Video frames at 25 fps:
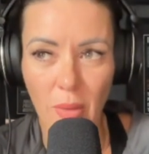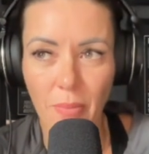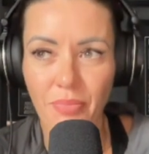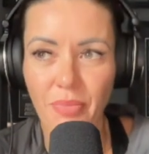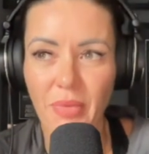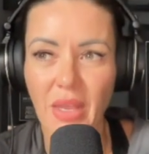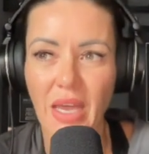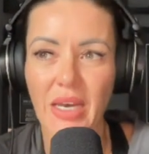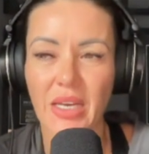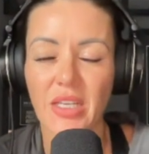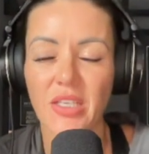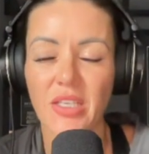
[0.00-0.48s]

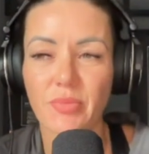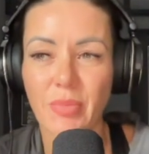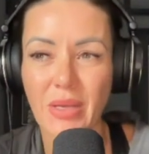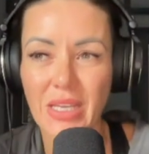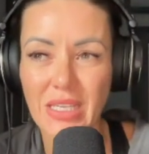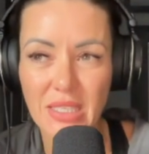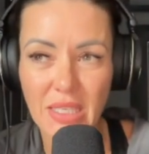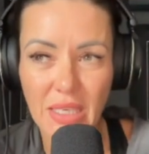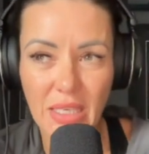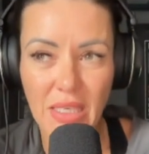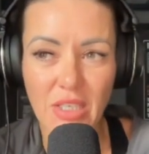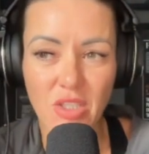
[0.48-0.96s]
And it
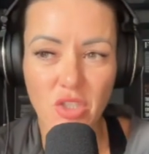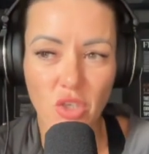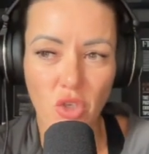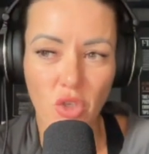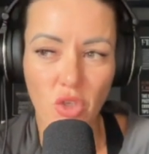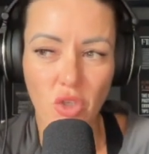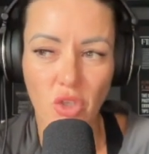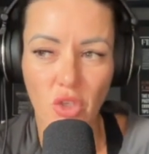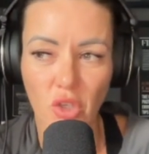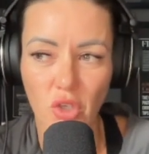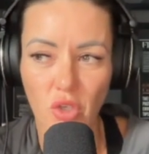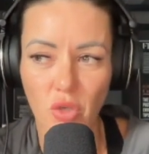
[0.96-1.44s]
basically taught
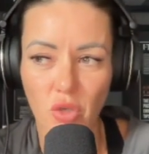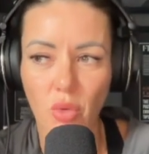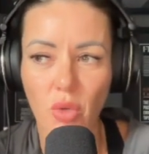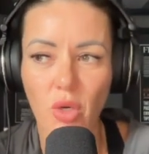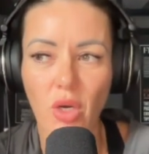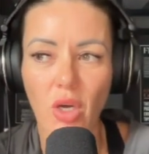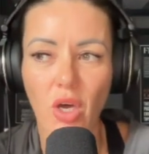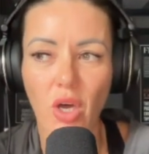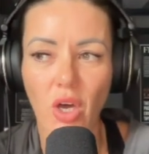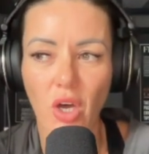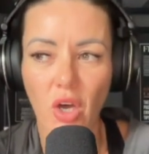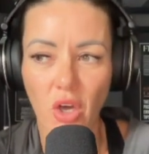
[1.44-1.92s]
you
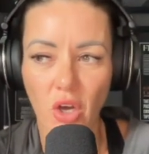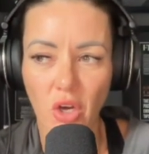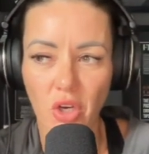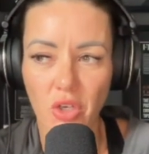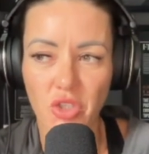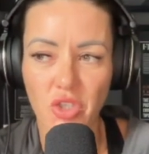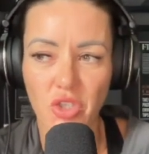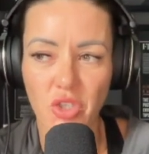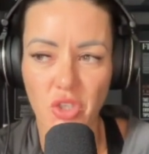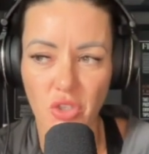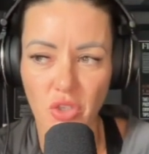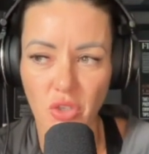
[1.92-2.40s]
how
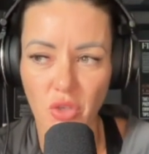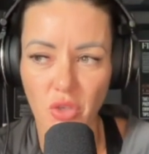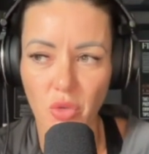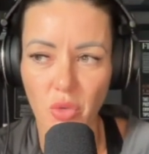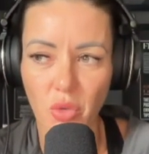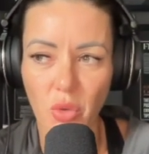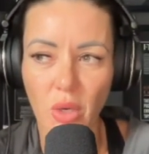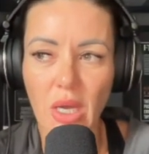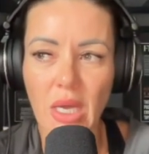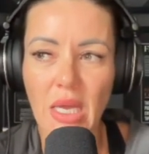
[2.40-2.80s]
to,